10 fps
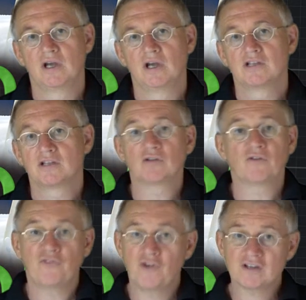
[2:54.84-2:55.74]
So the
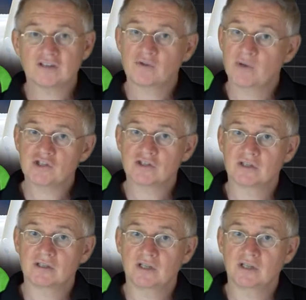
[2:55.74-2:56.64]
first
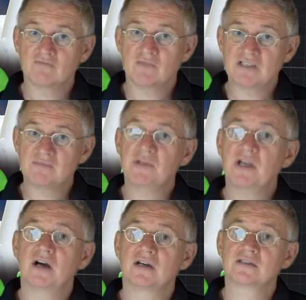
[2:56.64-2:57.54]
question that must be
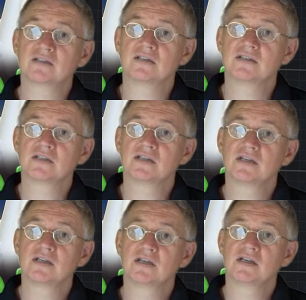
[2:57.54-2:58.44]
asked is,
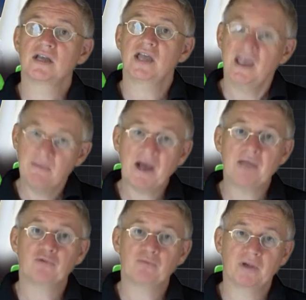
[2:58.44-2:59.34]
am I
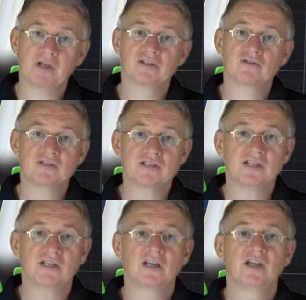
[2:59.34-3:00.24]
prepared to
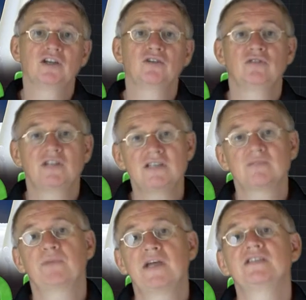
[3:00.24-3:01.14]
stick to these
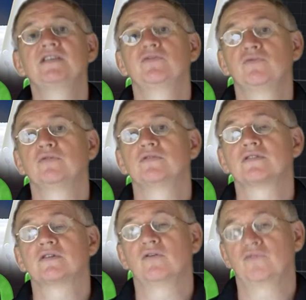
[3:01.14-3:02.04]
basic
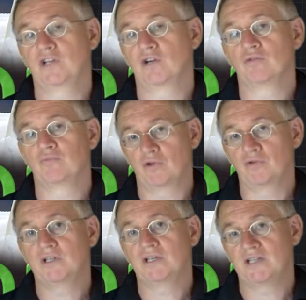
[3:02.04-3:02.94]
rules of the
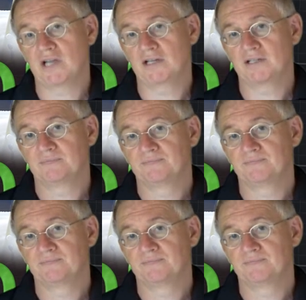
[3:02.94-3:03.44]
all-protein diet?